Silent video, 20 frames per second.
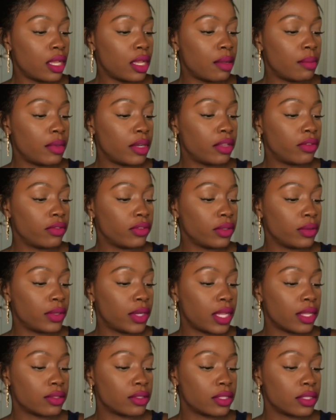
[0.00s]
How many
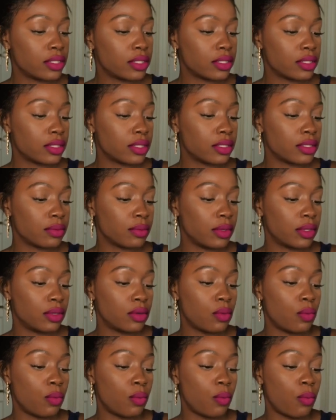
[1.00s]
fluid ounces is this one?
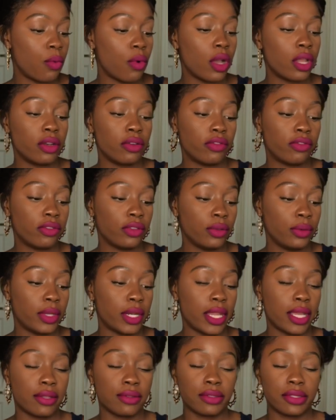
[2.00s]
One
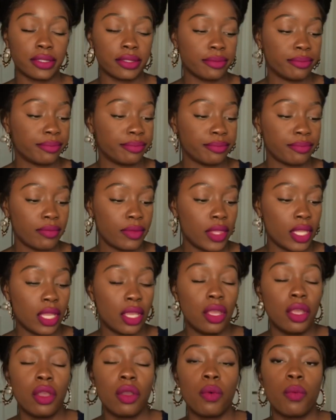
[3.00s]
fluid ounce.
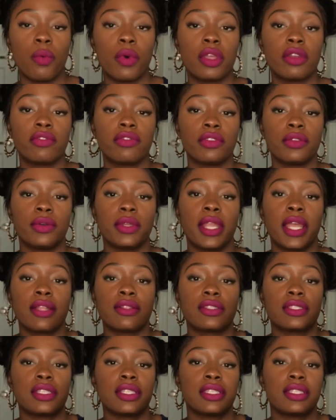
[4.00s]
One fluid
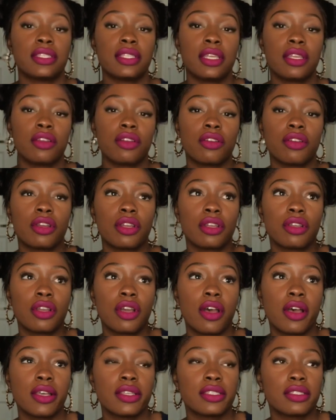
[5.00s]
ounce. This thing
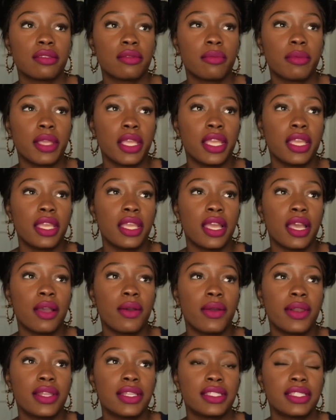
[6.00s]
cost me, I
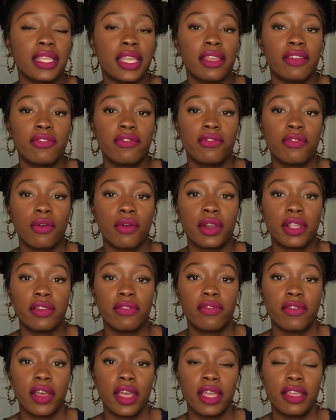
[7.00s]
want to say,
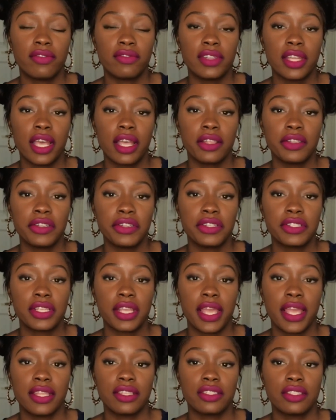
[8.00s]
forty-five dollars
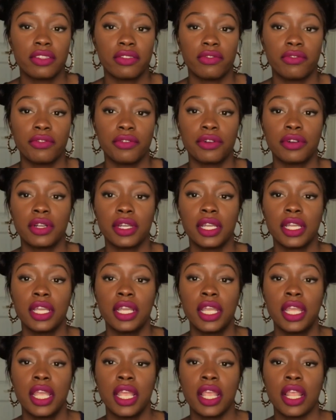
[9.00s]
at Sephora.
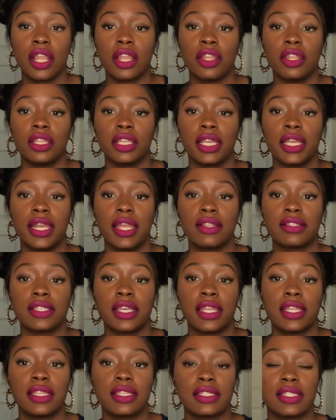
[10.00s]
Look at how
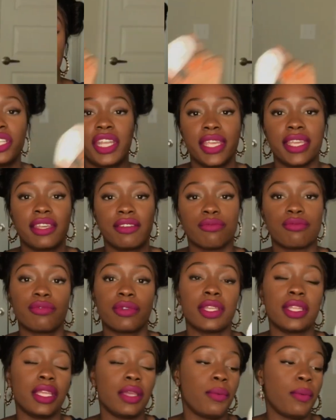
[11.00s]
tiny this is. You have to shake it
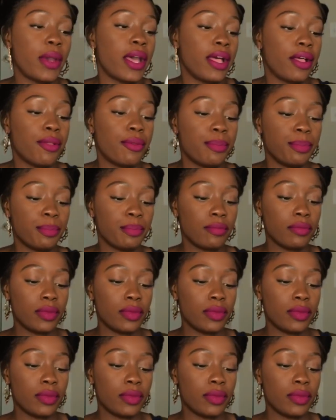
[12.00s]
really well.